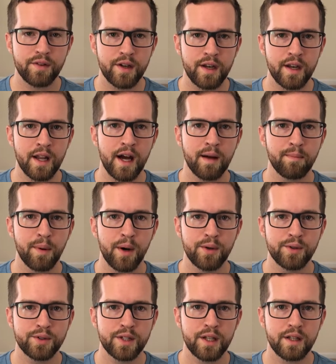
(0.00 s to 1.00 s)
not
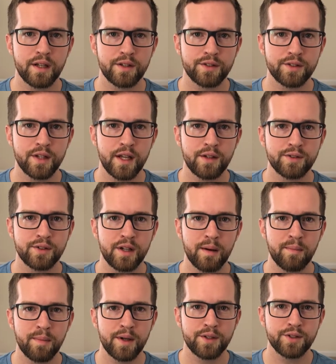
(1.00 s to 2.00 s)
posting their sales
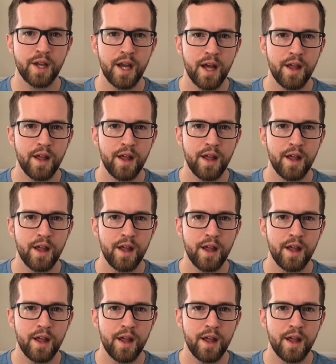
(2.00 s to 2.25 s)
numbers,